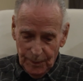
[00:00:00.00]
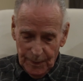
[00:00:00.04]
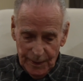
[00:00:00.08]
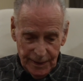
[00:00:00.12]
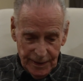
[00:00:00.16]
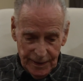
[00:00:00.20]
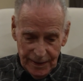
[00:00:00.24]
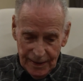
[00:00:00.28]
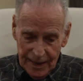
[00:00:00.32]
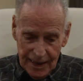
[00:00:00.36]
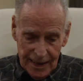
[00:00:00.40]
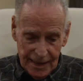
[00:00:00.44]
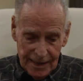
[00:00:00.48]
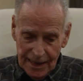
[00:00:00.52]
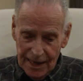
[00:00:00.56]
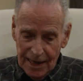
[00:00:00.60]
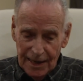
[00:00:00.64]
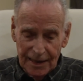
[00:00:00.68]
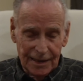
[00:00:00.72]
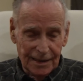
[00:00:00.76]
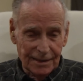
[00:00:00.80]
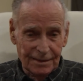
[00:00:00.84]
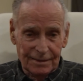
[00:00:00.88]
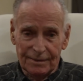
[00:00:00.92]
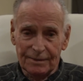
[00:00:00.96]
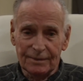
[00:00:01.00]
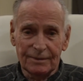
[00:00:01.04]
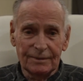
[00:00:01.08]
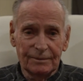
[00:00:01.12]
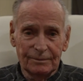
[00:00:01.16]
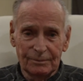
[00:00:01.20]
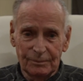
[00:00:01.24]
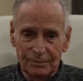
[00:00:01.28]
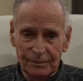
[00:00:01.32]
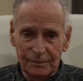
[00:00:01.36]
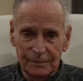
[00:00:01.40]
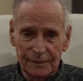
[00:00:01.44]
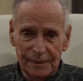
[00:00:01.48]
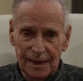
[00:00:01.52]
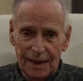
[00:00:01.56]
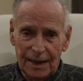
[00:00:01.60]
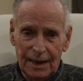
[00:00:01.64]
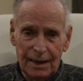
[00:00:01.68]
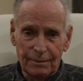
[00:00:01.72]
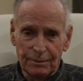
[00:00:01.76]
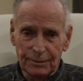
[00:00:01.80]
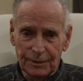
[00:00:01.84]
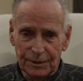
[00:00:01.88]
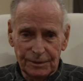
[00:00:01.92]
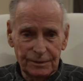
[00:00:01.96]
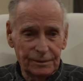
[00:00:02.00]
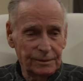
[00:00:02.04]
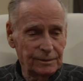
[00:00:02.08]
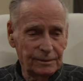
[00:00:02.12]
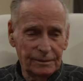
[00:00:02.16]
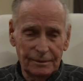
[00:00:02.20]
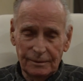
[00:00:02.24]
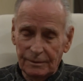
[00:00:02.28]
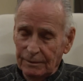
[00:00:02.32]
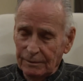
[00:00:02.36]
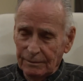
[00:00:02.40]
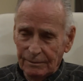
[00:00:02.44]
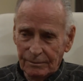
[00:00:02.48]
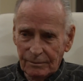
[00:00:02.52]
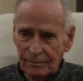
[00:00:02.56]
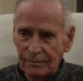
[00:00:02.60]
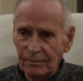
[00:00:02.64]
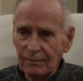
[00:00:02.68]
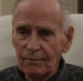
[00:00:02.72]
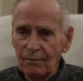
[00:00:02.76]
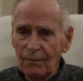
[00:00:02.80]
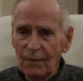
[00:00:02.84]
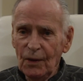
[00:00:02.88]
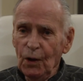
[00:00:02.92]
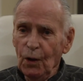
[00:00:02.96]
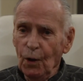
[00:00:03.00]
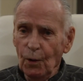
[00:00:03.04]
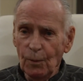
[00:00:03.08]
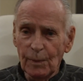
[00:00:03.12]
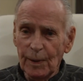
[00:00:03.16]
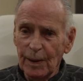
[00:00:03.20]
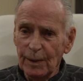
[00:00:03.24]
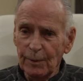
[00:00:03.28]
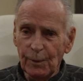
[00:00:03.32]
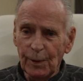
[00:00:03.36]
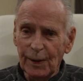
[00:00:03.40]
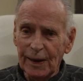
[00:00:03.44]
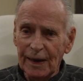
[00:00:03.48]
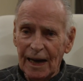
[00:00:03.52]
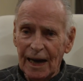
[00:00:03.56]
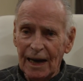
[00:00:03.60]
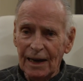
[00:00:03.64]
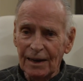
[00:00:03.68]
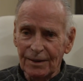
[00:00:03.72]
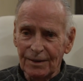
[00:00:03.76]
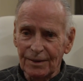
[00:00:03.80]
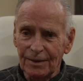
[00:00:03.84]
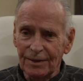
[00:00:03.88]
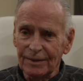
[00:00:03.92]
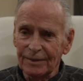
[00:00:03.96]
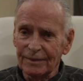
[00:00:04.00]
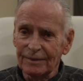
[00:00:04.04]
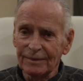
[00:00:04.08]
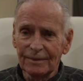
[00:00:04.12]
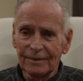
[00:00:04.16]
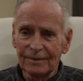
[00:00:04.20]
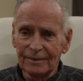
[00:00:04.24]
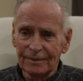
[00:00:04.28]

me that I got it, but I was on my way out of the,